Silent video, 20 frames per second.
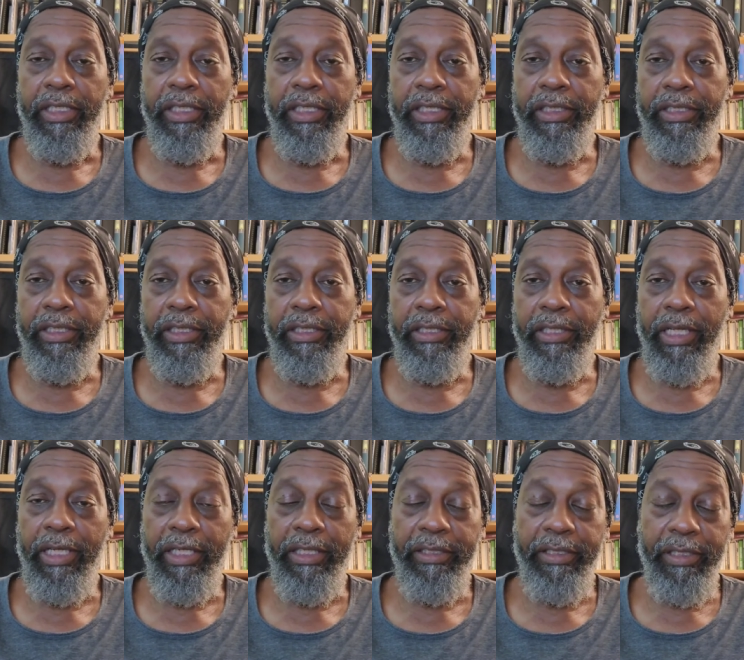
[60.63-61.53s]
is in,
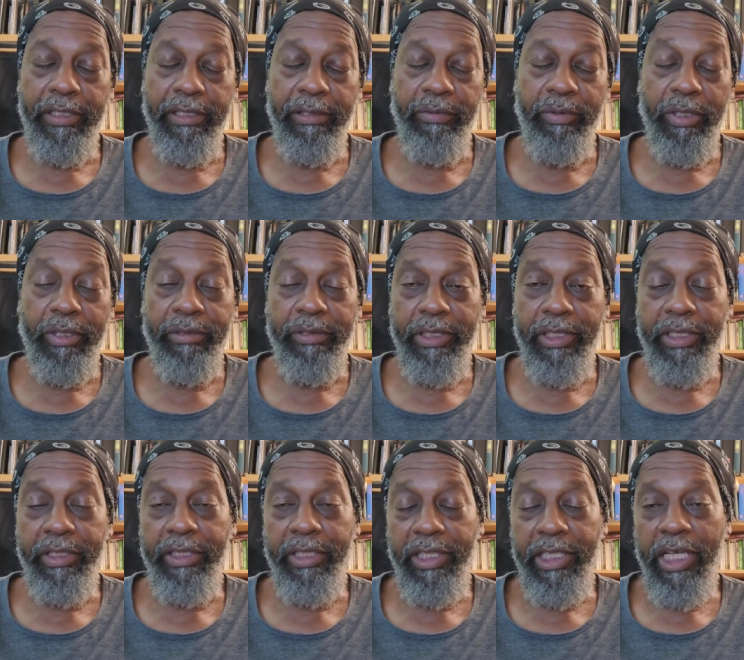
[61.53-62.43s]
like I said to you, well, the
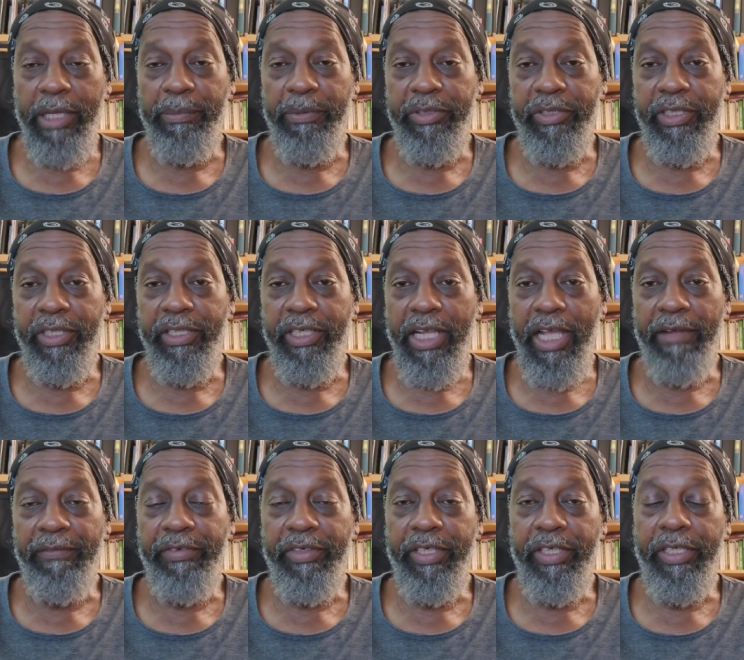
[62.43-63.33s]
Eastern Cape of Southern
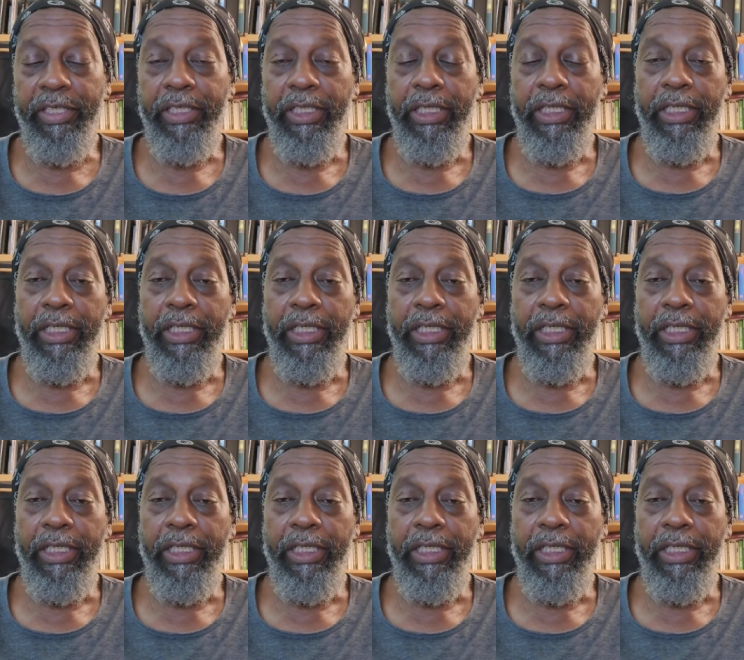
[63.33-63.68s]
Africa,